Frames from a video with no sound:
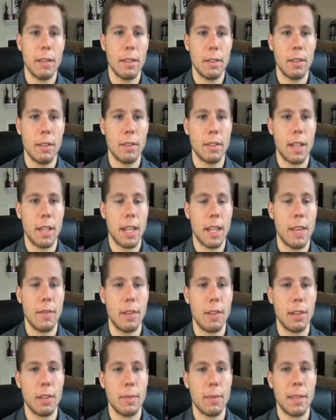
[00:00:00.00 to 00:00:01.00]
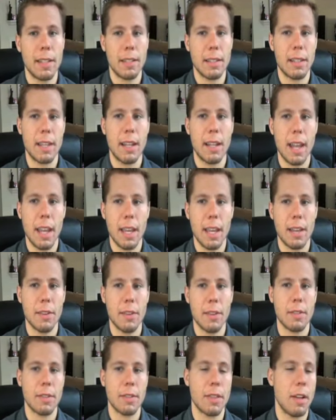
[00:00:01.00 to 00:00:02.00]
looks like even a little bit of TNA
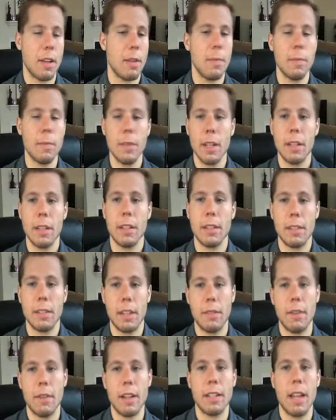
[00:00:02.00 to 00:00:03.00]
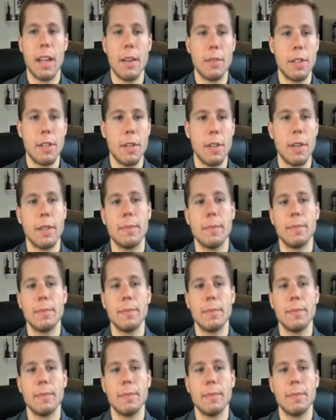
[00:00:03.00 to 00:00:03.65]
here, so let's get right down to it.